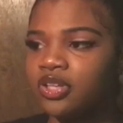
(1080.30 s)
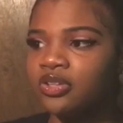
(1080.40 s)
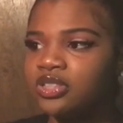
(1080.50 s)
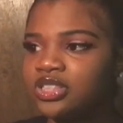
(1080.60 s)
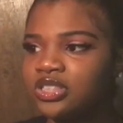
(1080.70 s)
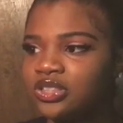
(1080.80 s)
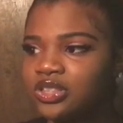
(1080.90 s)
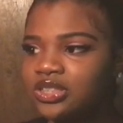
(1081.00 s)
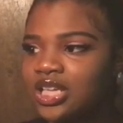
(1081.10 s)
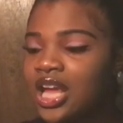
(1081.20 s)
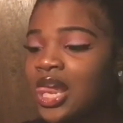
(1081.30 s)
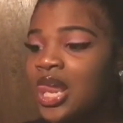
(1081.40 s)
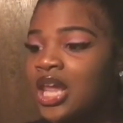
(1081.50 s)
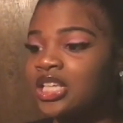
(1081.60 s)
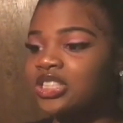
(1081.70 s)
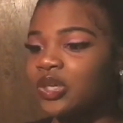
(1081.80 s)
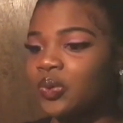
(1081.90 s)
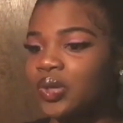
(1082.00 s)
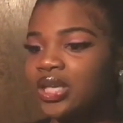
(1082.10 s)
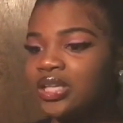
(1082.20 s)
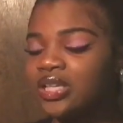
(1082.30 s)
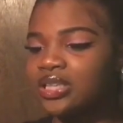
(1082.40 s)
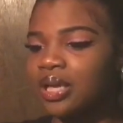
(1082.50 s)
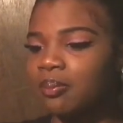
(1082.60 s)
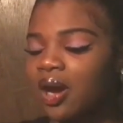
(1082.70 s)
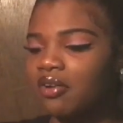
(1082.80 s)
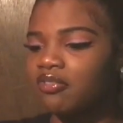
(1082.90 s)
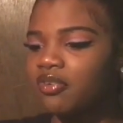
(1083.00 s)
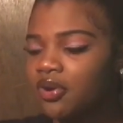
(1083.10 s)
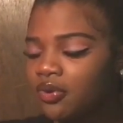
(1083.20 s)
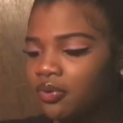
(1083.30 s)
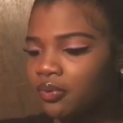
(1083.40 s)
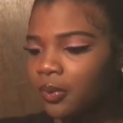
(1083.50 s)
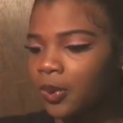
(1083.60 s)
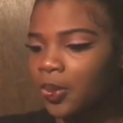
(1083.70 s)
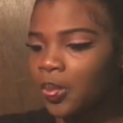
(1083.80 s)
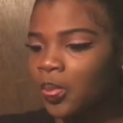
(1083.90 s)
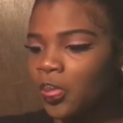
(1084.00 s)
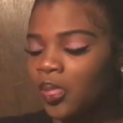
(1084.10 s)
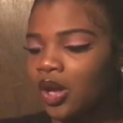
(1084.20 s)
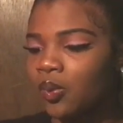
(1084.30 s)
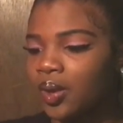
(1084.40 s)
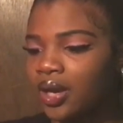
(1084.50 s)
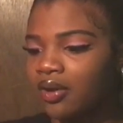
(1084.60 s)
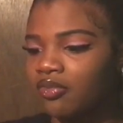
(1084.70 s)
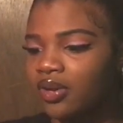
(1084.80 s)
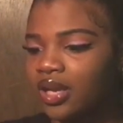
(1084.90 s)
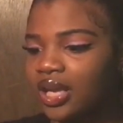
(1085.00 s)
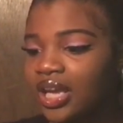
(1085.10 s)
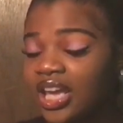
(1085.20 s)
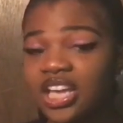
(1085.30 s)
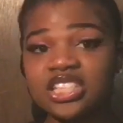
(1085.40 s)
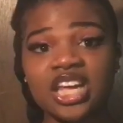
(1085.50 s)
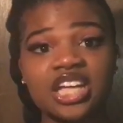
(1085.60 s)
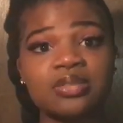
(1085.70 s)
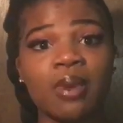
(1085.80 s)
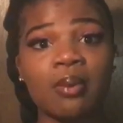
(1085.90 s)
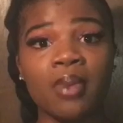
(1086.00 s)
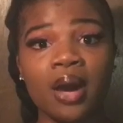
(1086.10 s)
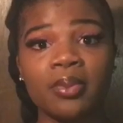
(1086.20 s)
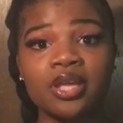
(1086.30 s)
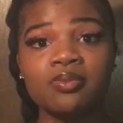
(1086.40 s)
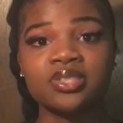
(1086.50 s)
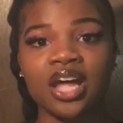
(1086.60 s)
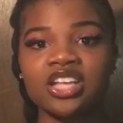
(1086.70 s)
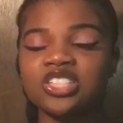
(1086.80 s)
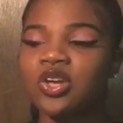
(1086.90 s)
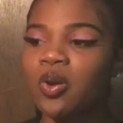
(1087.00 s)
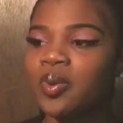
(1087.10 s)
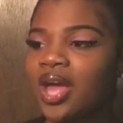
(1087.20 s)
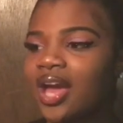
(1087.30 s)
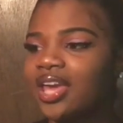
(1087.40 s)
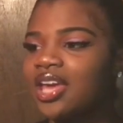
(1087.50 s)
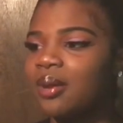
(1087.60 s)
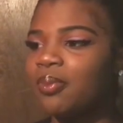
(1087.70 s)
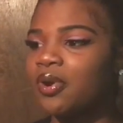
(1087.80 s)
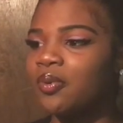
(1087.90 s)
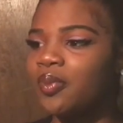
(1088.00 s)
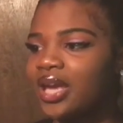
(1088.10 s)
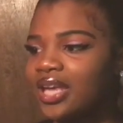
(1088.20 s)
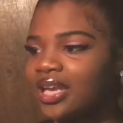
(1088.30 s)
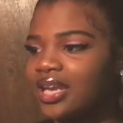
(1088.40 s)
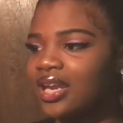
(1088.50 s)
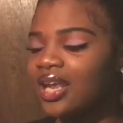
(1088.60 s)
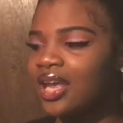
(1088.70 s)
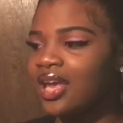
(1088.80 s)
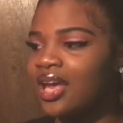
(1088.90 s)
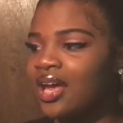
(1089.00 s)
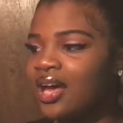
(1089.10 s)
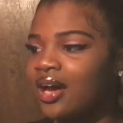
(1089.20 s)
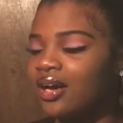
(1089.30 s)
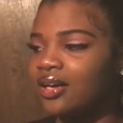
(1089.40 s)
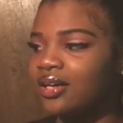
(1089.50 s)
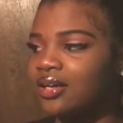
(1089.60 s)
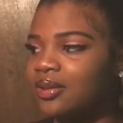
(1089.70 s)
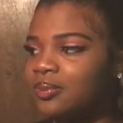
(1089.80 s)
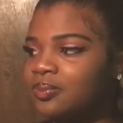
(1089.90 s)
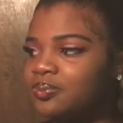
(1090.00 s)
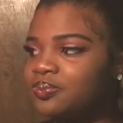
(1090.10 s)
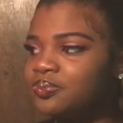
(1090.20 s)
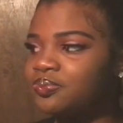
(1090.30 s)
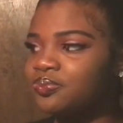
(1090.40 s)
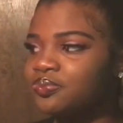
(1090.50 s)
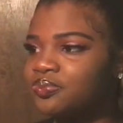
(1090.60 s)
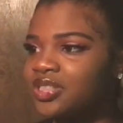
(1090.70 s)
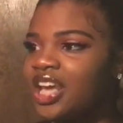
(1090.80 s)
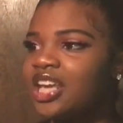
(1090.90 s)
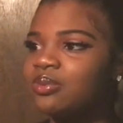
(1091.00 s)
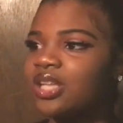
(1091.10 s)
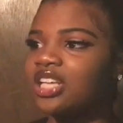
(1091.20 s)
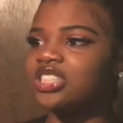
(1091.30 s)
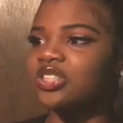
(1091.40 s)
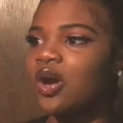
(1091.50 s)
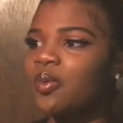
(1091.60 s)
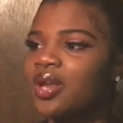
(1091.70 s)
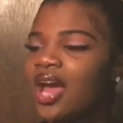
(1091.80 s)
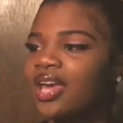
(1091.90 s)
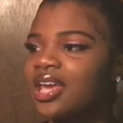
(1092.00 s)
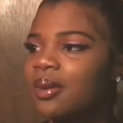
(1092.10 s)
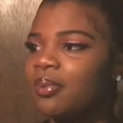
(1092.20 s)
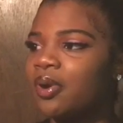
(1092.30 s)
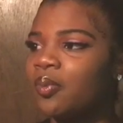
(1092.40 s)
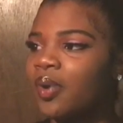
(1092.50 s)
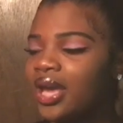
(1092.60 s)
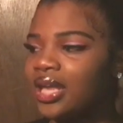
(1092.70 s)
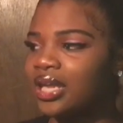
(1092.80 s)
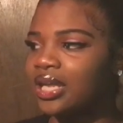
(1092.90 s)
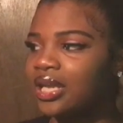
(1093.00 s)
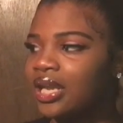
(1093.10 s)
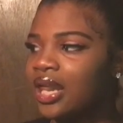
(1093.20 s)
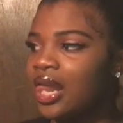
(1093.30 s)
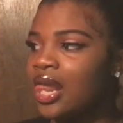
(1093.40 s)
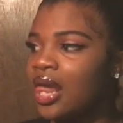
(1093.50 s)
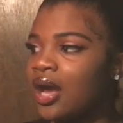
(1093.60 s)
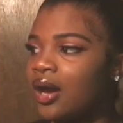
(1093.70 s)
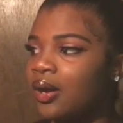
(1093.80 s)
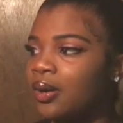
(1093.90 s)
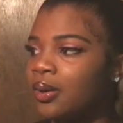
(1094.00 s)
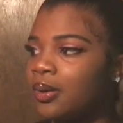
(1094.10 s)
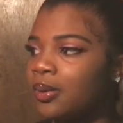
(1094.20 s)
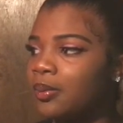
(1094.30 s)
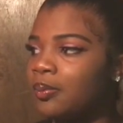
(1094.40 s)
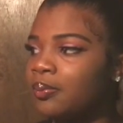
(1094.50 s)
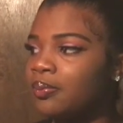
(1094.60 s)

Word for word: for years and years so he looked at my phone or whatever and he texted my mama he was like sorry i kept her waiting um, yeah, he was like, sorry I kept her waiting. Um,